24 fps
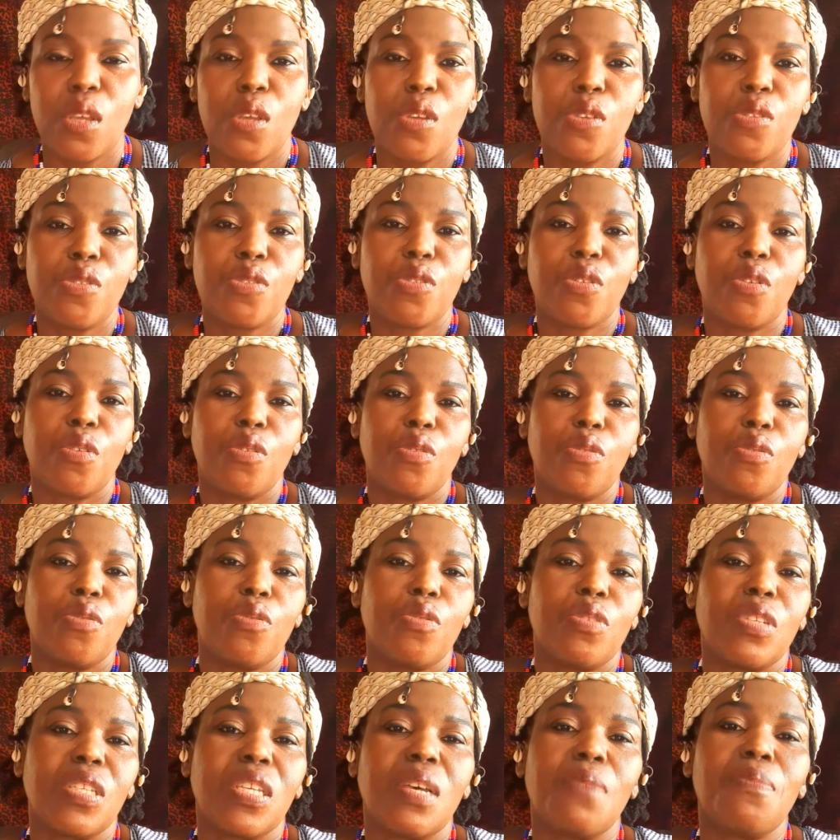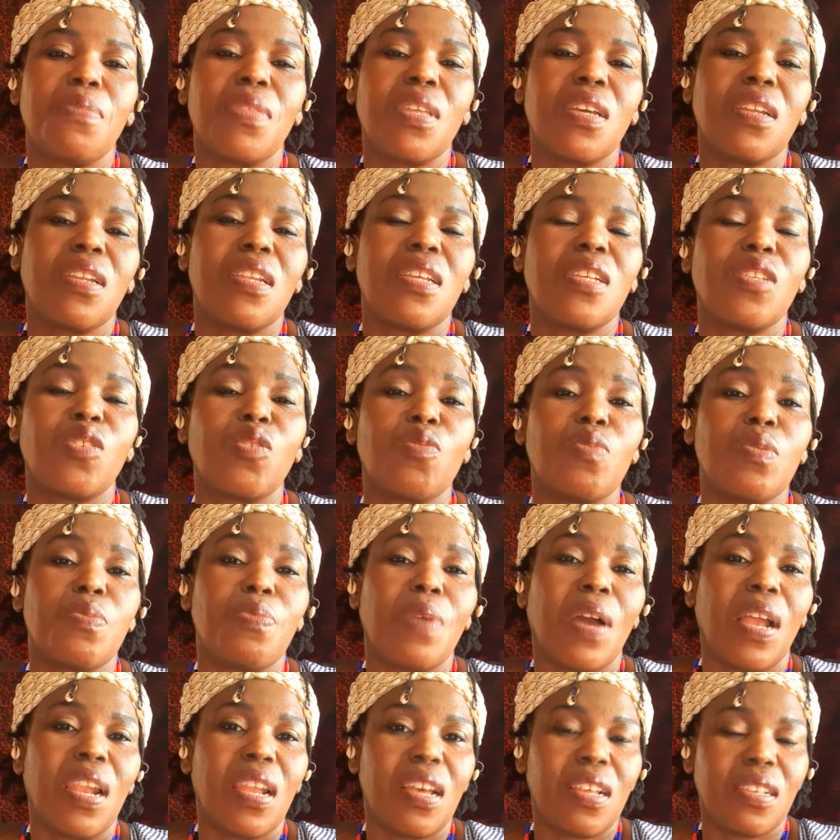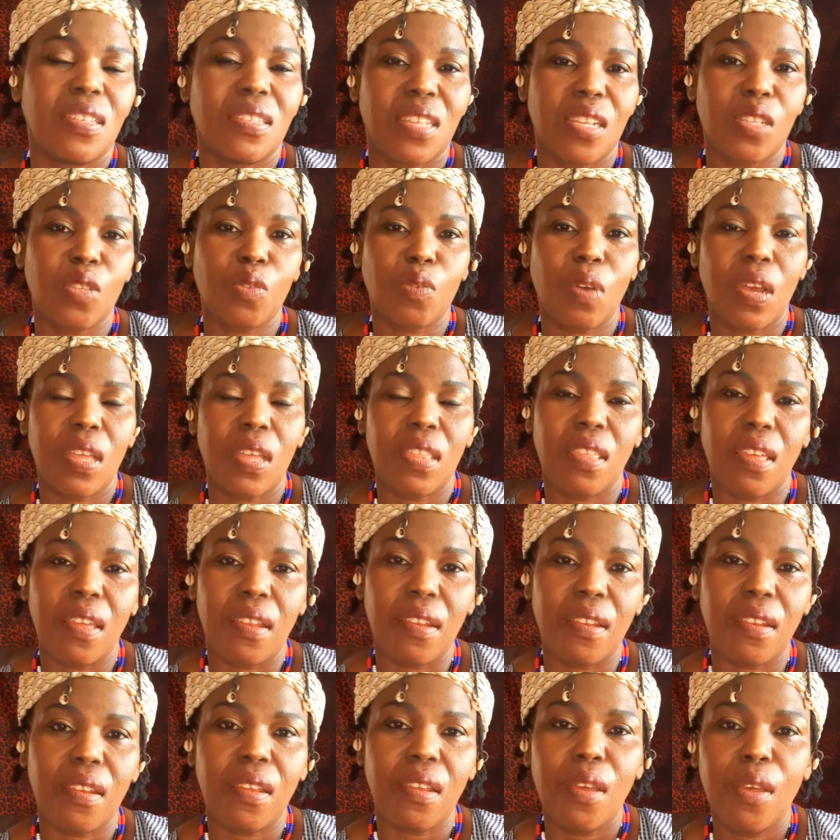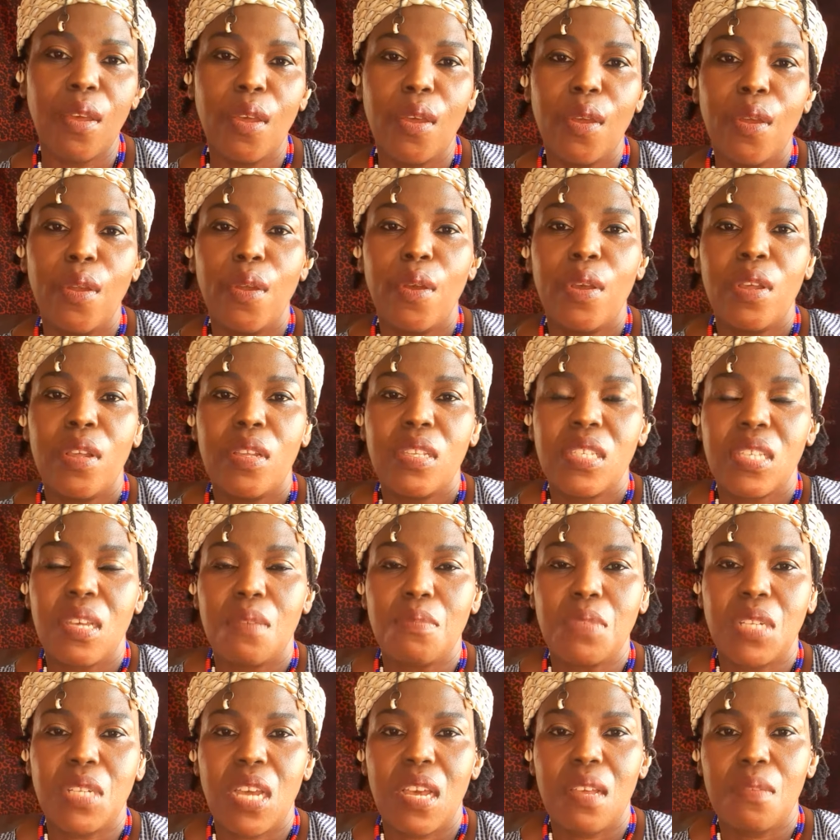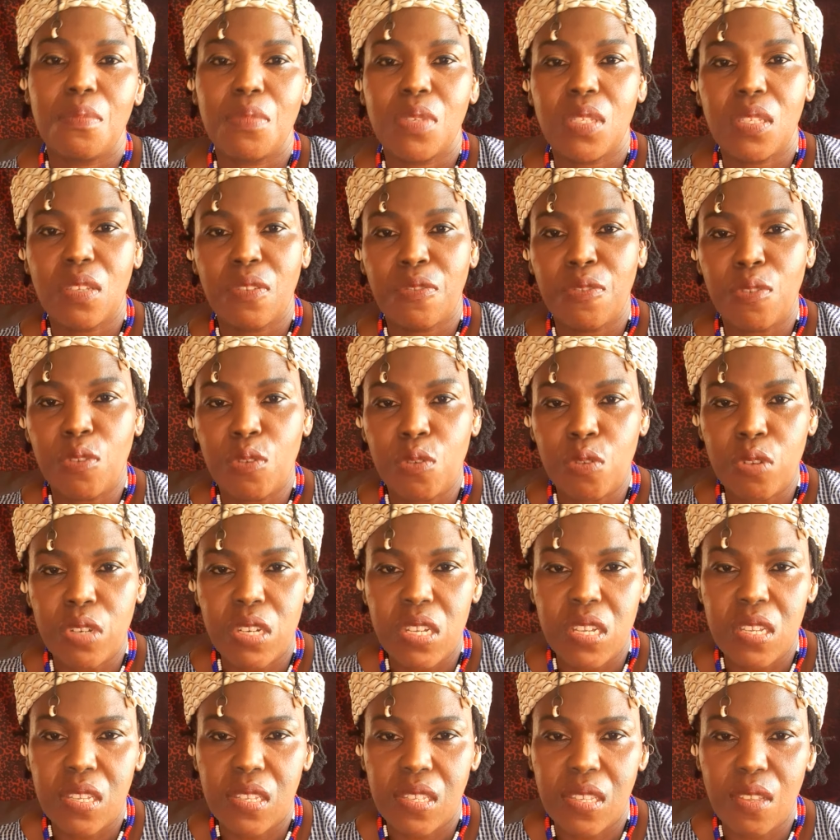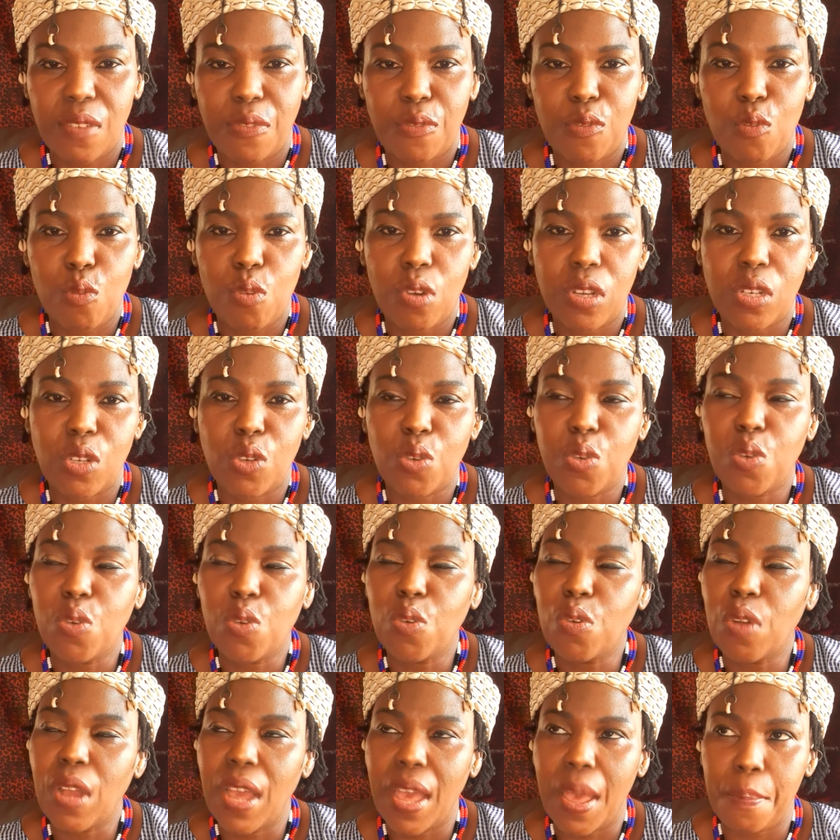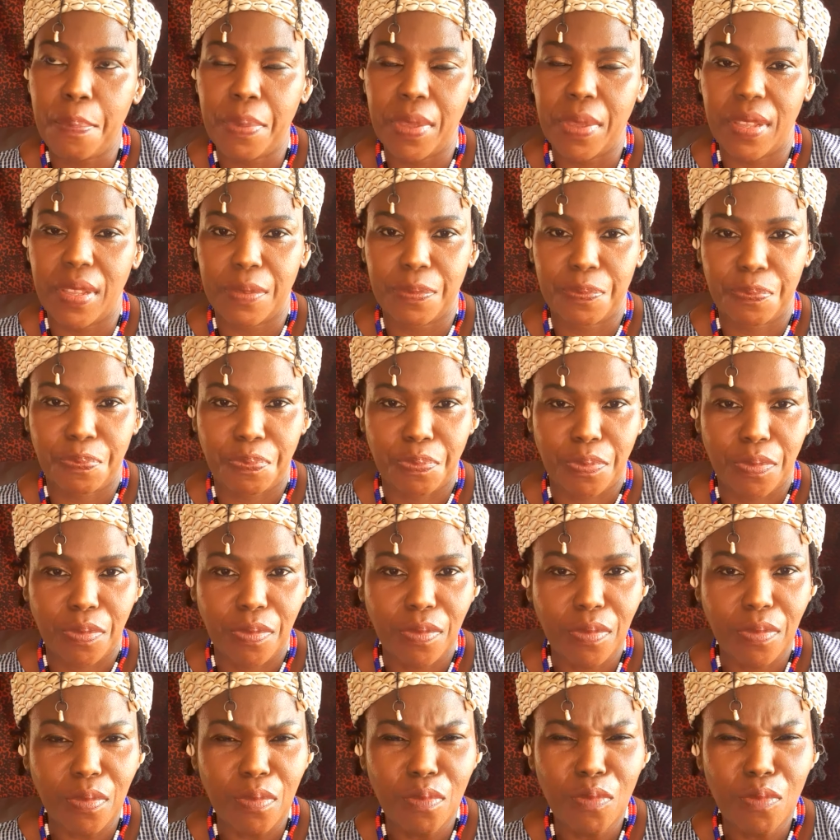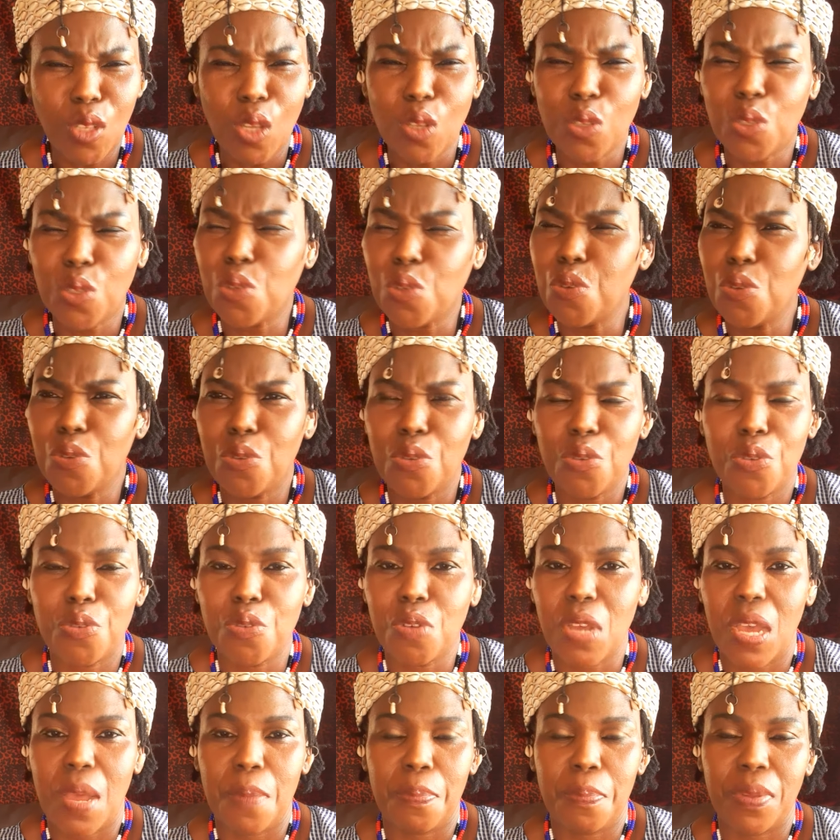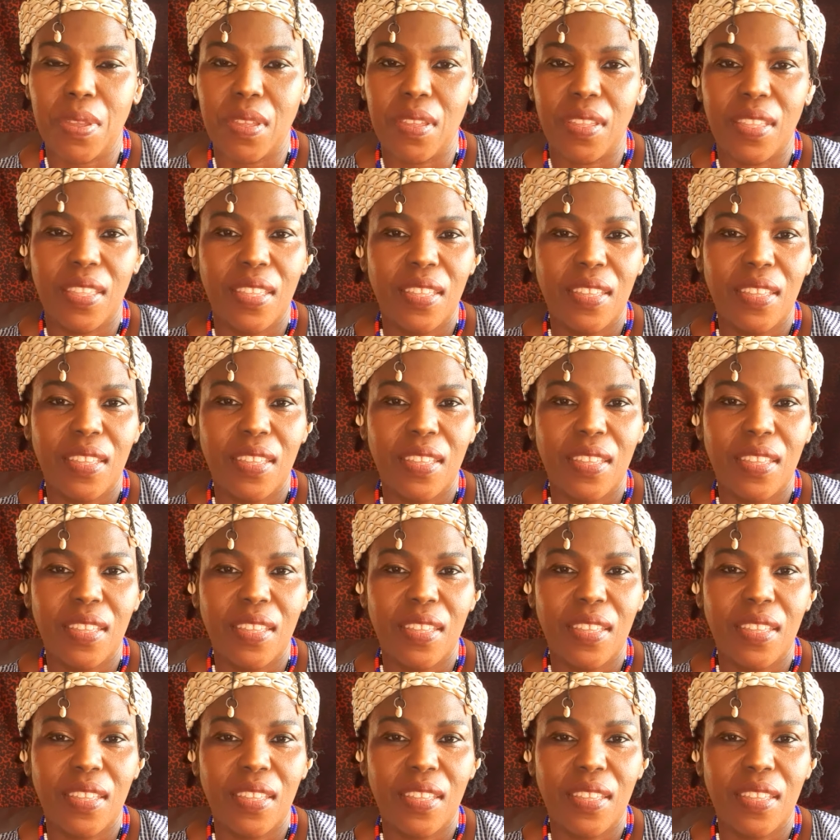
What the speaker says: So something needs to be balanced. That's why then sometimes if you notice, if you were too happy, too happy,